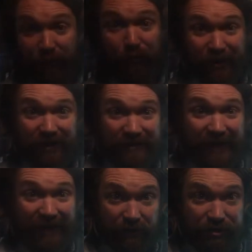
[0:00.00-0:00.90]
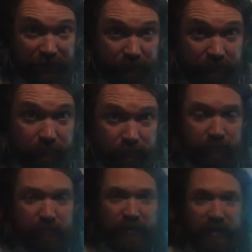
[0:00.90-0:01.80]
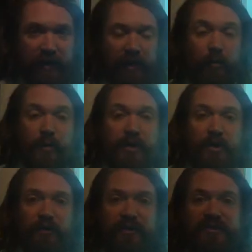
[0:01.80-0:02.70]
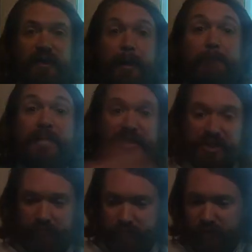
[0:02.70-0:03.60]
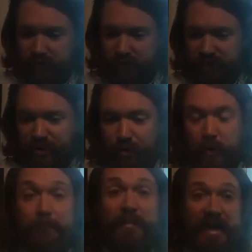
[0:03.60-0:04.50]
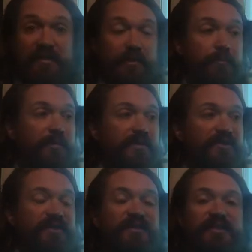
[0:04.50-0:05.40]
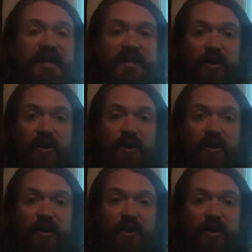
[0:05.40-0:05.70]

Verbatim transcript: rid of that energy. Okay, and we call this emission. To emit means to send